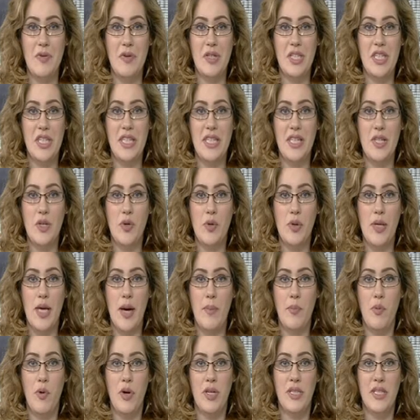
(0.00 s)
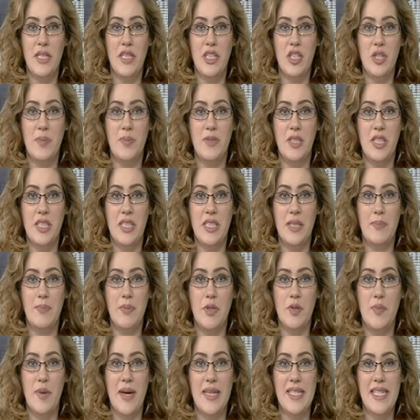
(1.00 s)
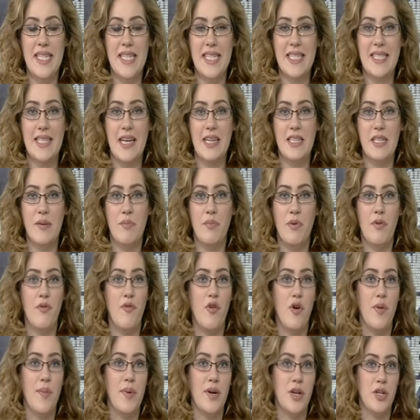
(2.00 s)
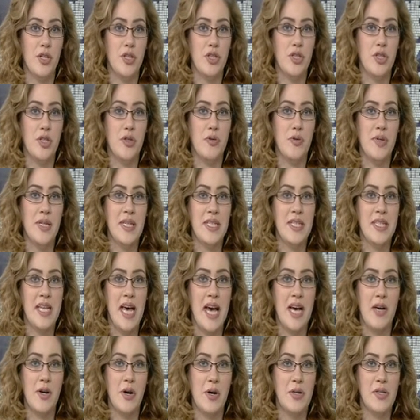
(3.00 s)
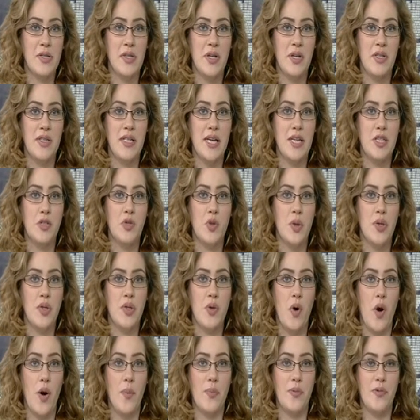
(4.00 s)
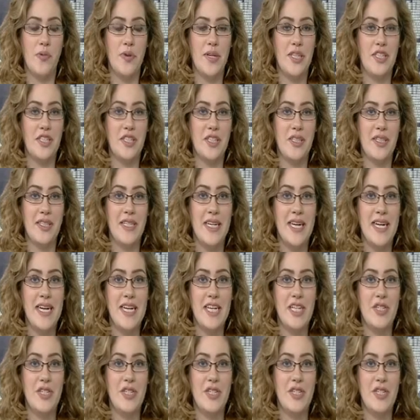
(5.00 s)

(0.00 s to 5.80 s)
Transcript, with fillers: He wished the newly appointed Egyptian diplomat success in performing her duties and consolidate joint cooperation,